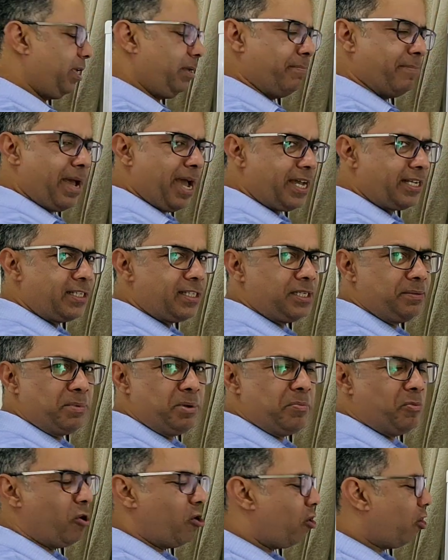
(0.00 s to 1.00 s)
be
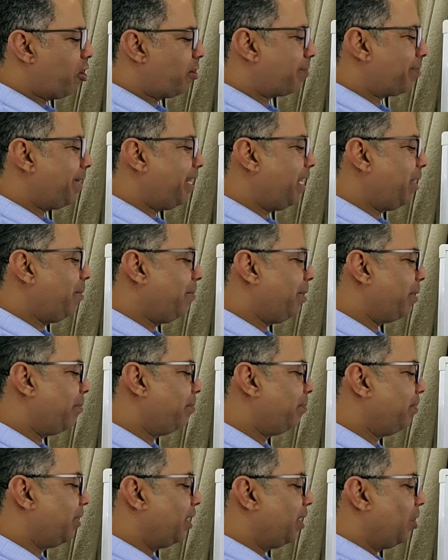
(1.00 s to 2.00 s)
maximum or
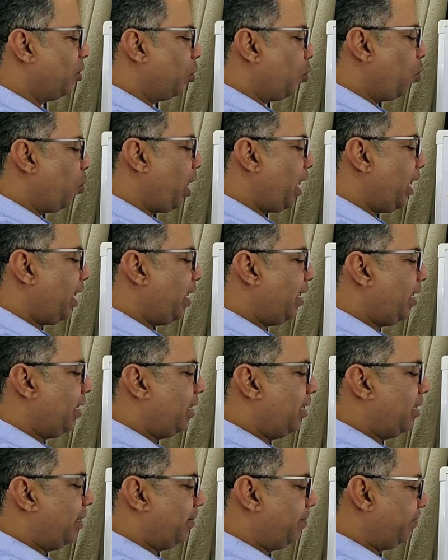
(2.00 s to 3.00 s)
minimum when
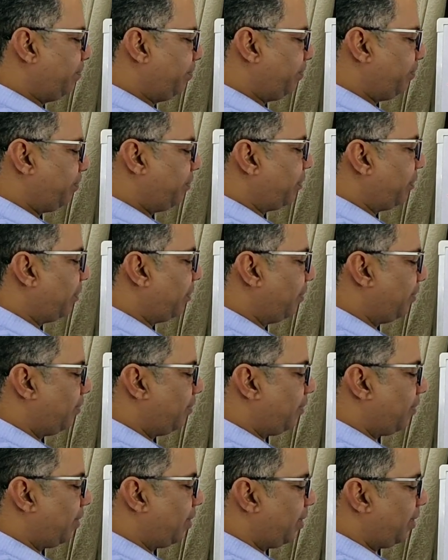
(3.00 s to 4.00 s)

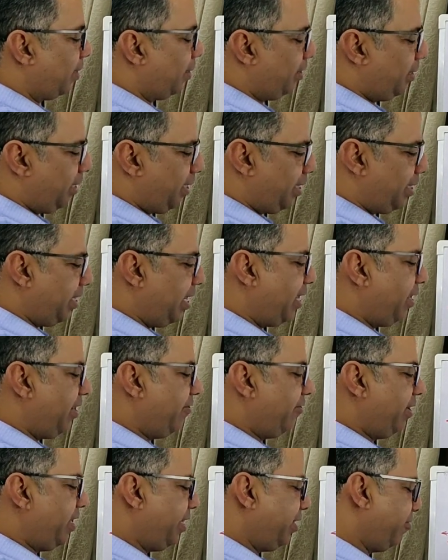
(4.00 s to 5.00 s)
the
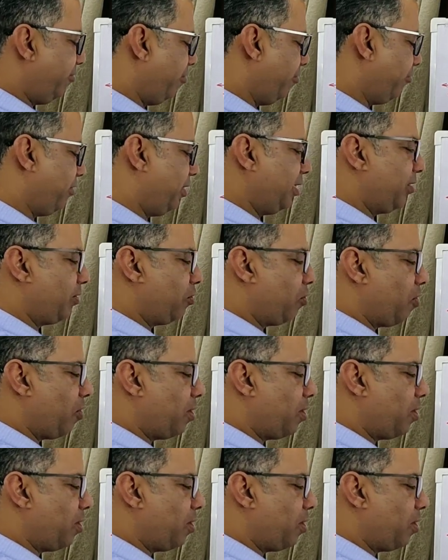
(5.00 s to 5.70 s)
derivative of this